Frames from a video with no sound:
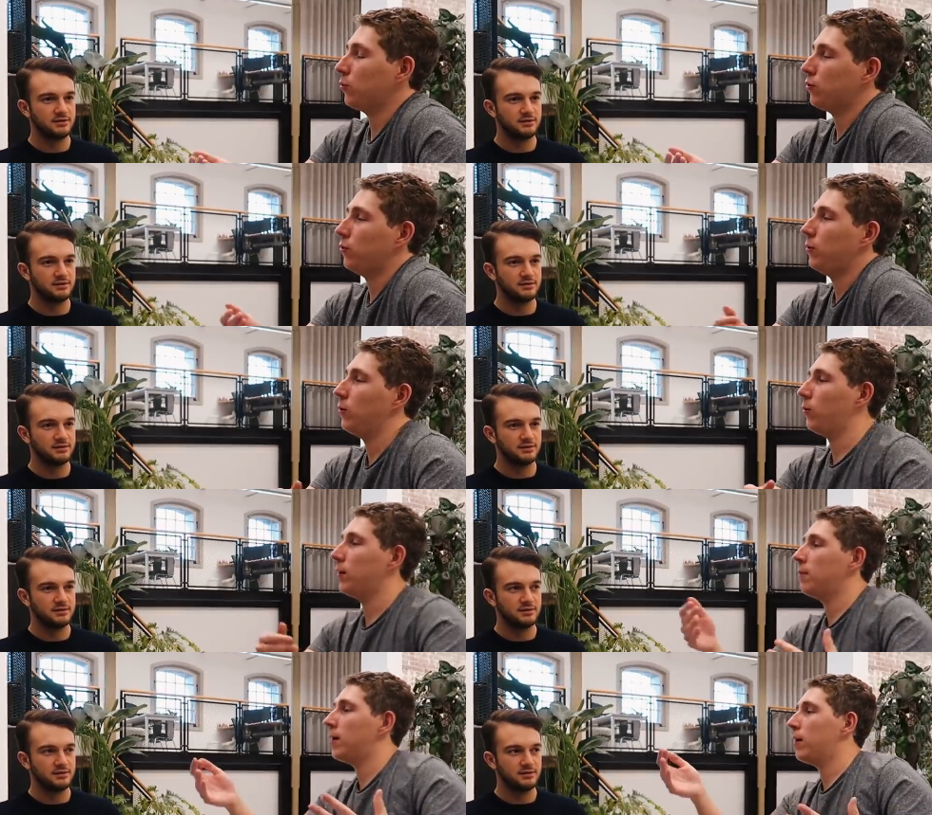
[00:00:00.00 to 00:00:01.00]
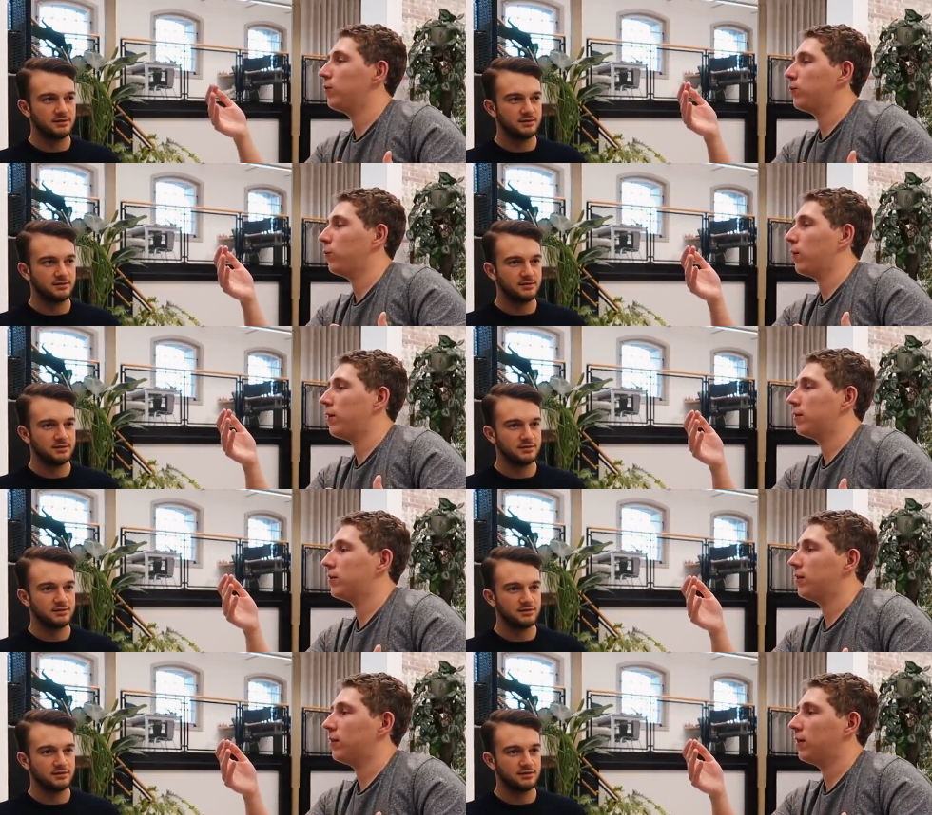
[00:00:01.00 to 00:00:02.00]
Speaker 1: just doing all emails,
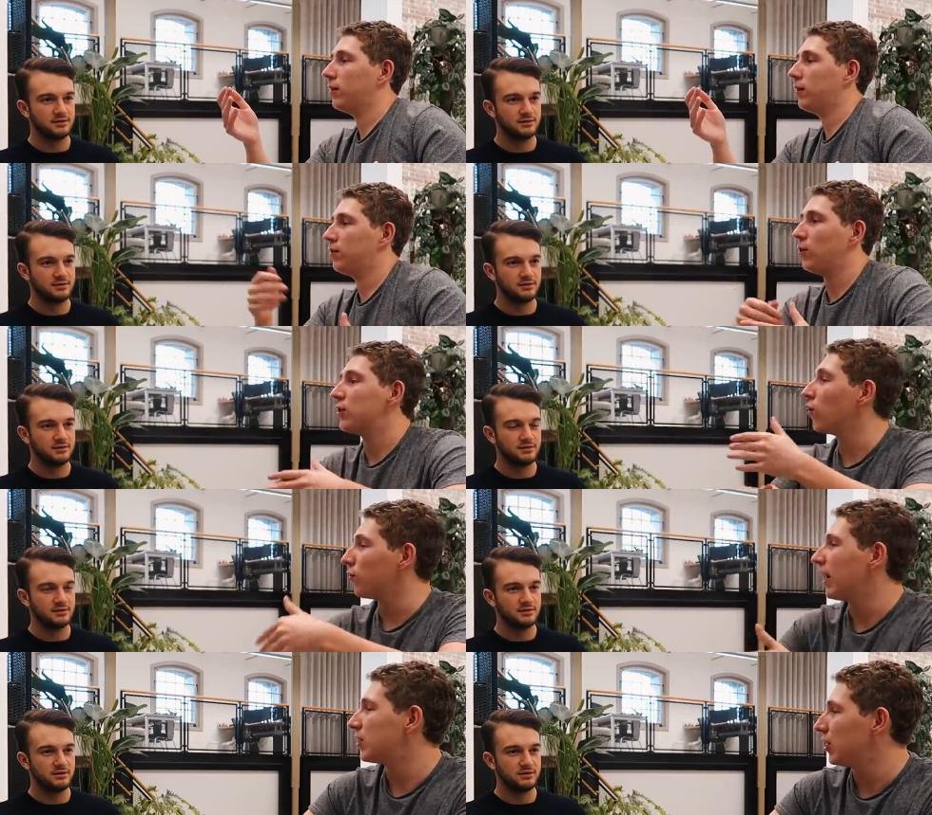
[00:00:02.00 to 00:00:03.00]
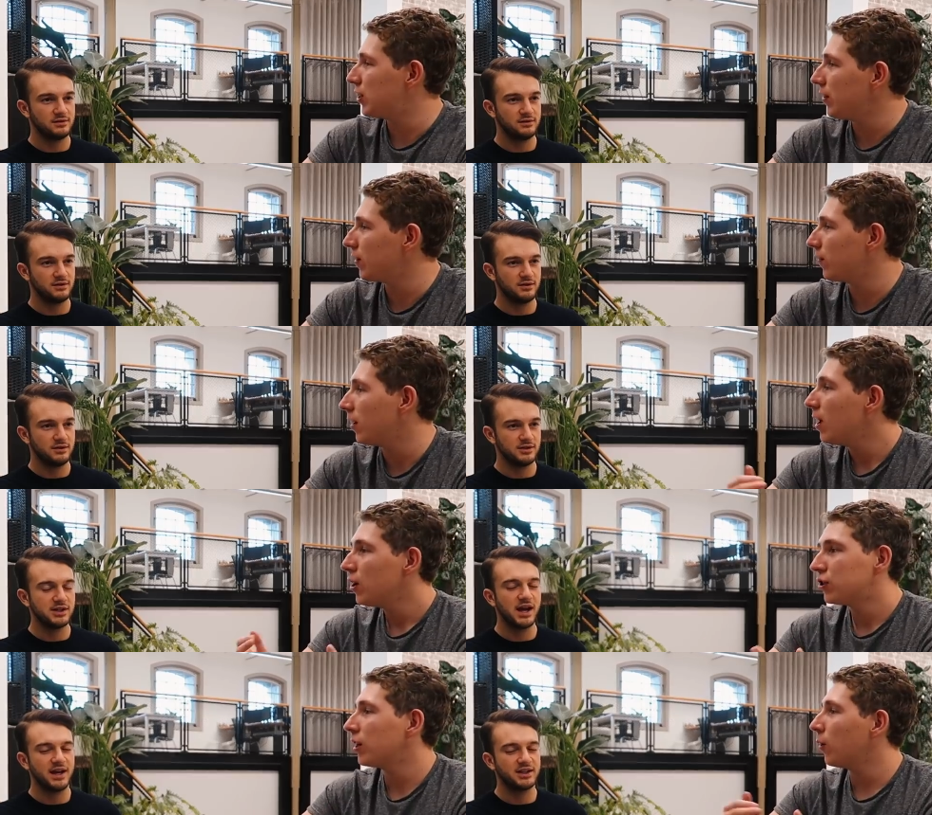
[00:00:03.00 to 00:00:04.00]
whereas you know, so it's not really actually achieving anything.
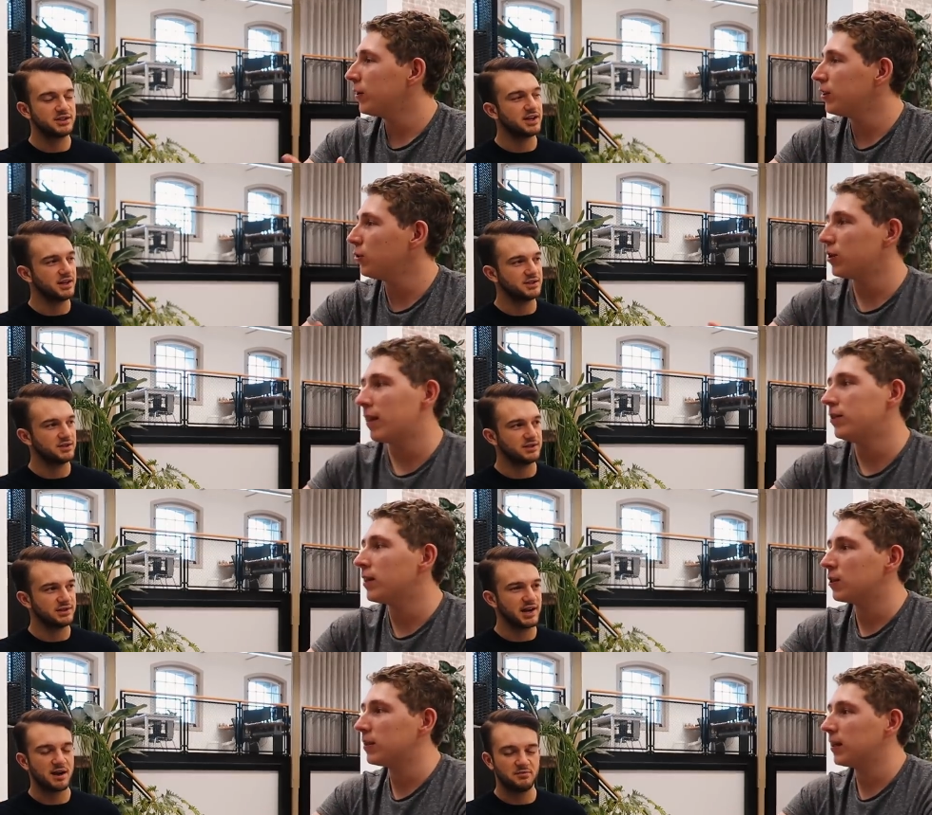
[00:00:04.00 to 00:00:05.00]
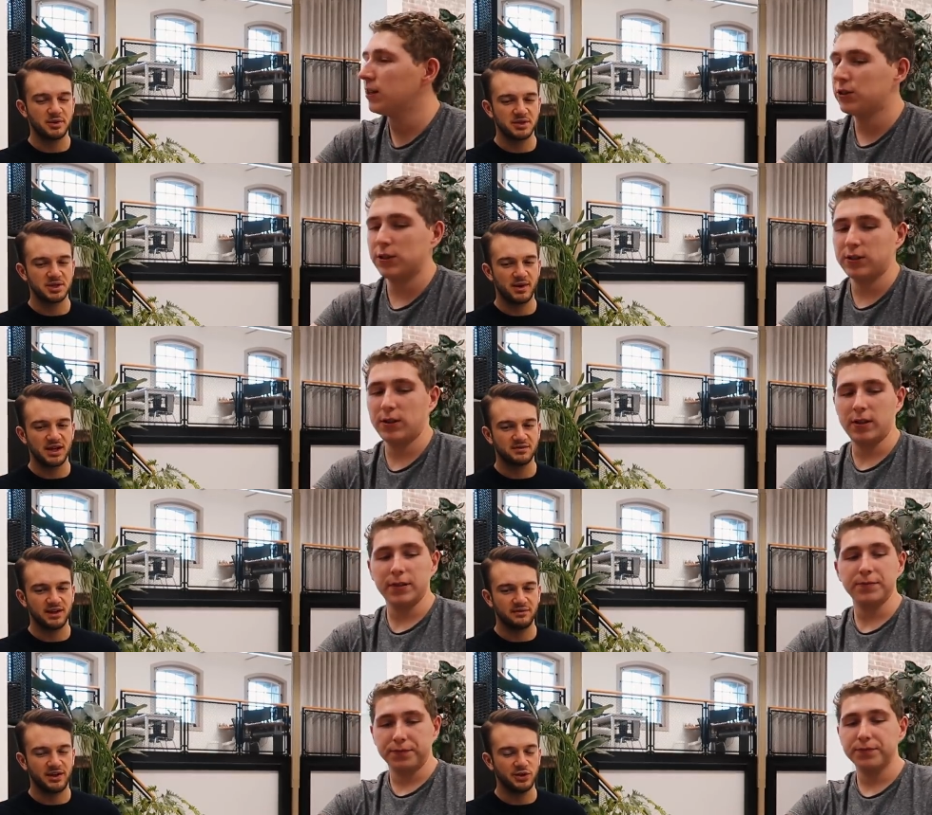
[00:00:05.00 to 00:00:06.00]
Yeah, yeah, so, yeah, yeah, we, yeah. You set those so expectations. Balance
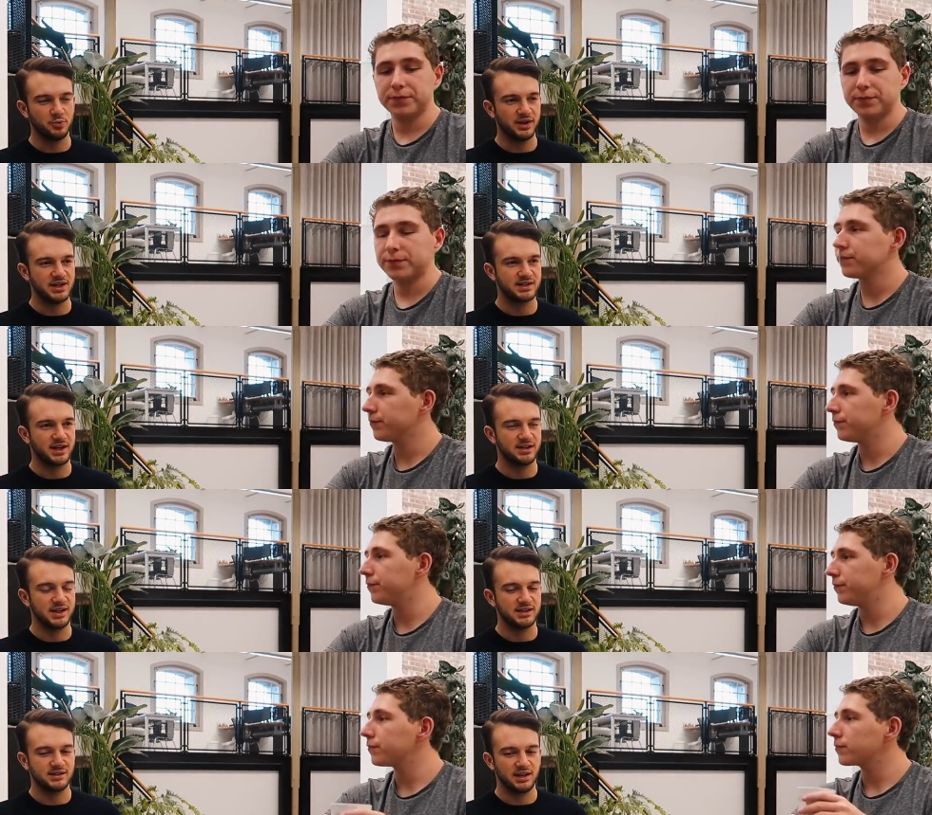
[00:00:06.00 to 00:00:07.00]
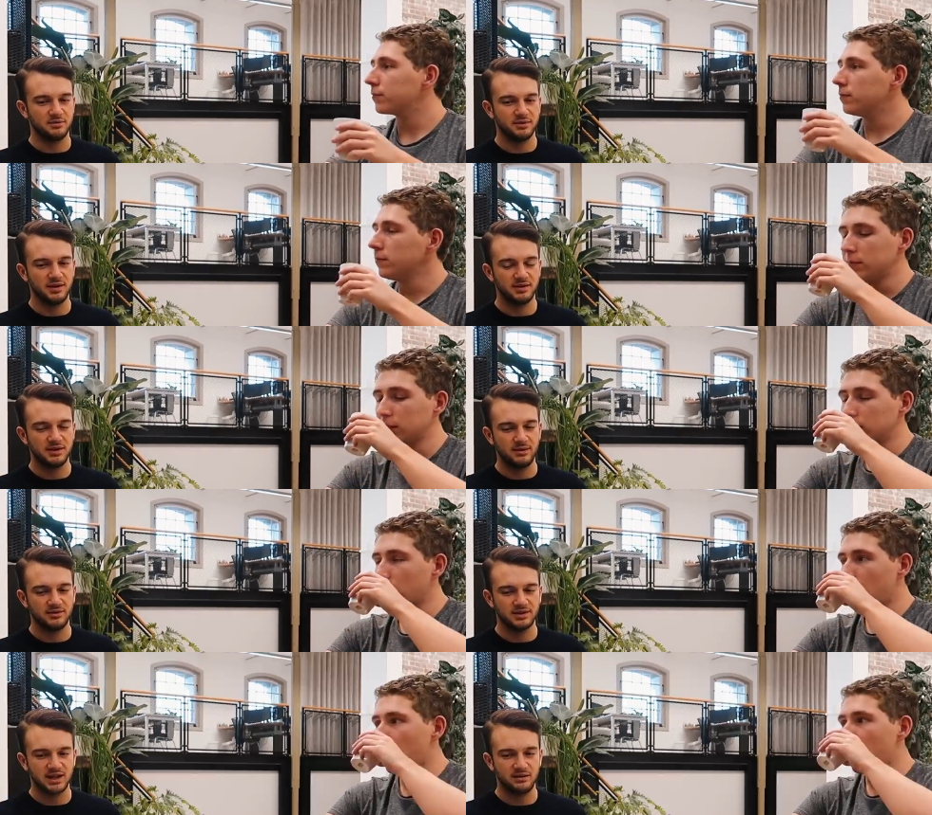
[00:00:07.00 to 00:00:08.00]
between like
Speaker 2: value based and yeah, like the, the
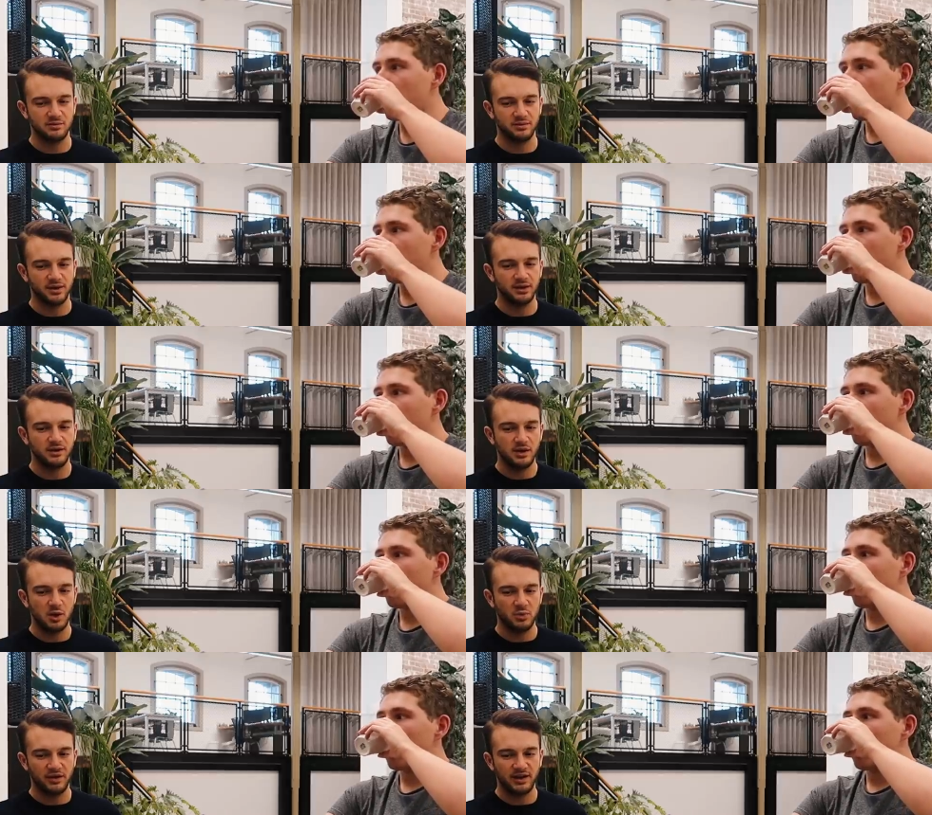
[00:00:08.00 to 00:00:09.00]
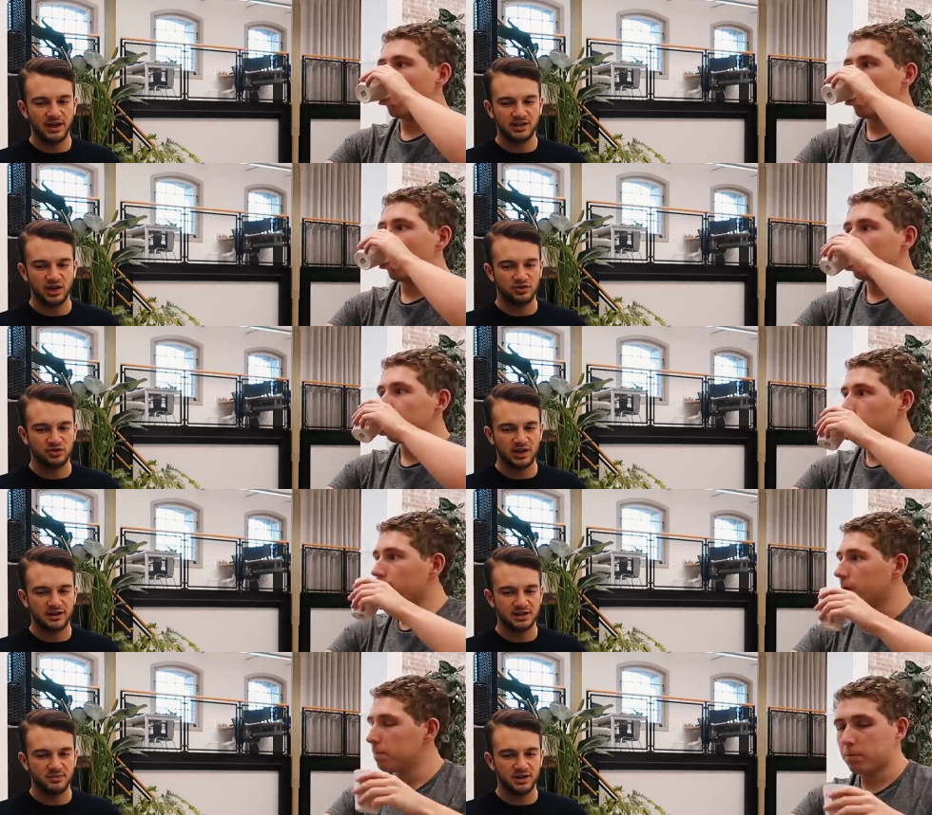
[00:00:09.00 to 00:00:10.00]
amount of time you put in. But I think like it's just
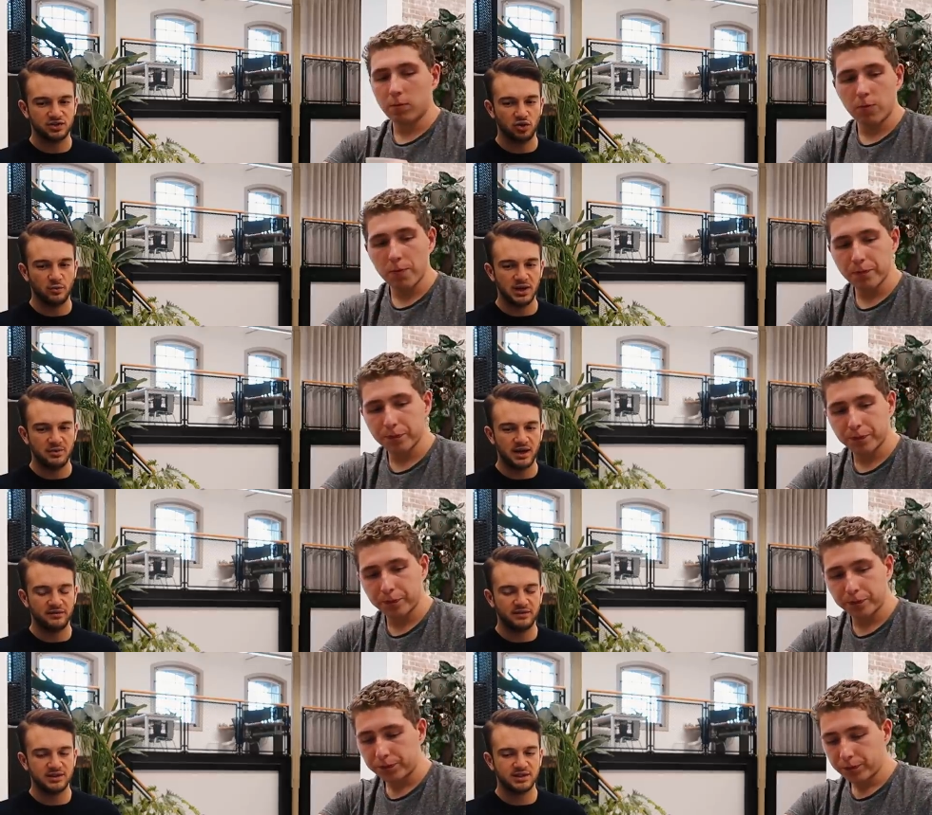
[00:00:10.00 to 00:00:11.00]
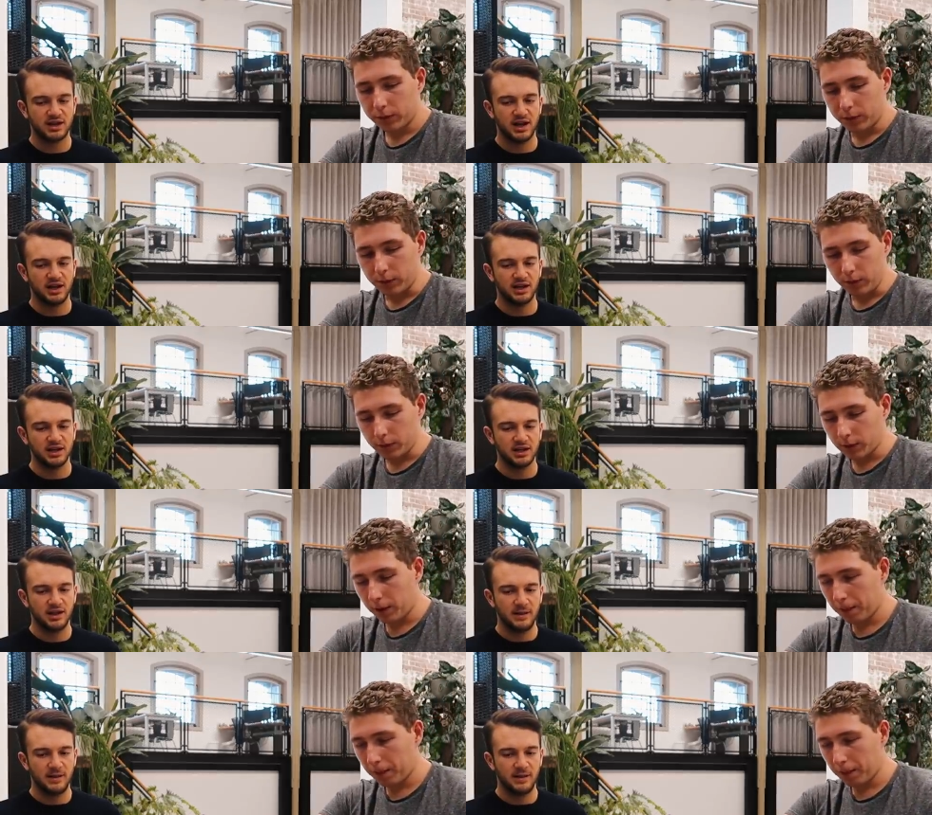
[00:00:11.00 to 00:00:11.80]
had so many benefits and like,